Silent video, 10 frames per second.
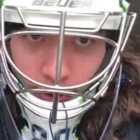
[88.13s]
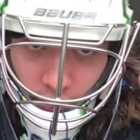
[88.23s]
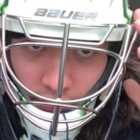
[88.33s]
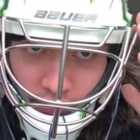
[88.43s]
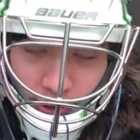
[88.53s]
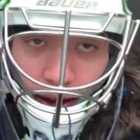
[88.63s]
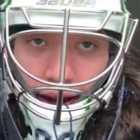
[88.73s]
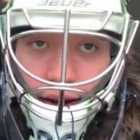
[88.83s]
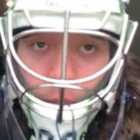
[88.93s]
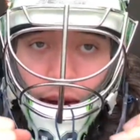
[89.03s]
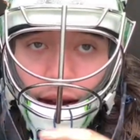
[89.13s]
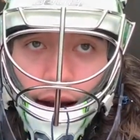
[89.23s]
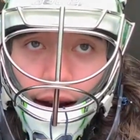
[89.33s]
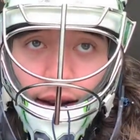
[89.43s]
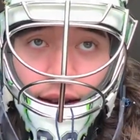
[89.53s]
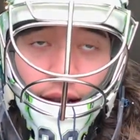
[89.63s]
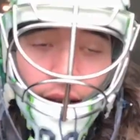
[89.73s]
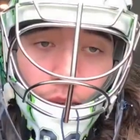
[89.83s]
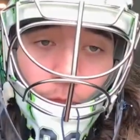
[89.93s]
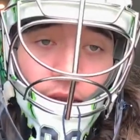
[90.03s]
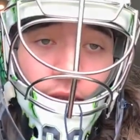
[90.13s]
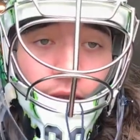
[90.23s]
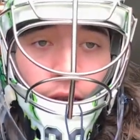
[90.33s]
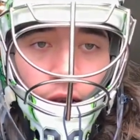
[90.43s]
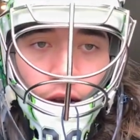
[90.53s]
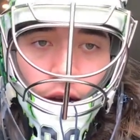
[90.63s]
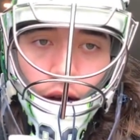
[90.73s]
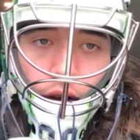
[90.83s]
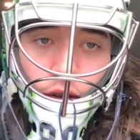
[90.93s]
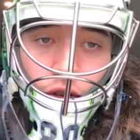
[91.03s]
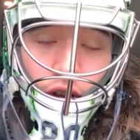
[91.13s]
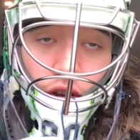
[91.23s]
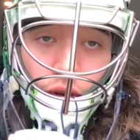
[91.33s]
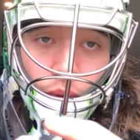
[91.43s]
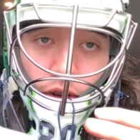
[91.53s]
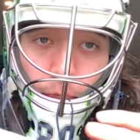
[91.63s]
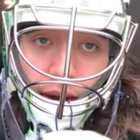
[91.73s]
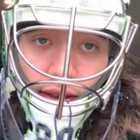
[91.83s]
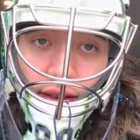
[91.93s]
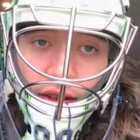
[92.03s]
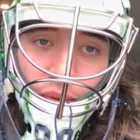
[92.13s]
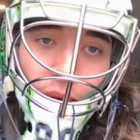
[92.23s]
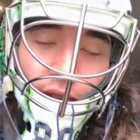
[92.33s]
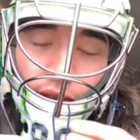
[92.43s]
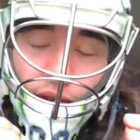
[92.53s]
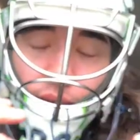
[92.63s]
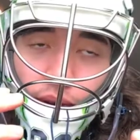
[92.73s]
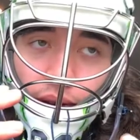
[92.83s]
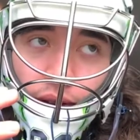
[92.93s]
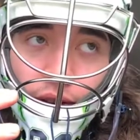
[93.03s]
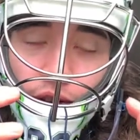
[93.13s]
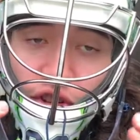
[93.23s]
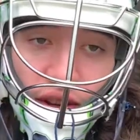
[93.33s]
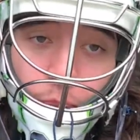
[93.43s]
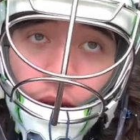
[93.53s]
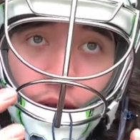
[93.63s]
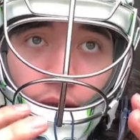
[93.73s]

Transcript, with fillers: This is the Enemy 8 helmet. Uh, it's not too expensive, but it's also not cheap.